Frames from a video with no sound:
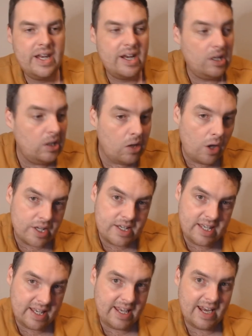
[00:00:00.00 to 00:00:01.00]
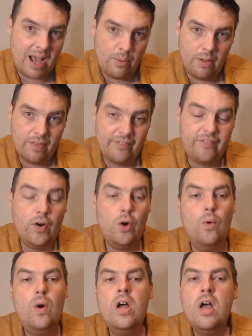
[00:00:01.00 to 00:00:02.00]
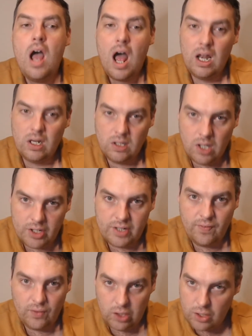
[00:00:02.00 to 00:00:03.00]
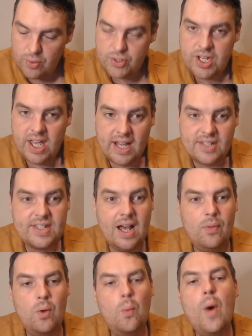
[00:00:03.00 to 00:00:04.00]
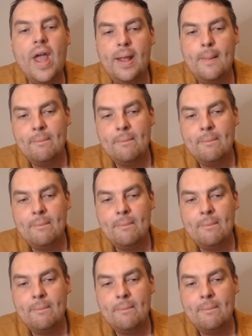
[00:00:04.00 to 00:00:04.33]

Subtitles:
A lot of kicking out on the full, a lot of loose kicks down the wing.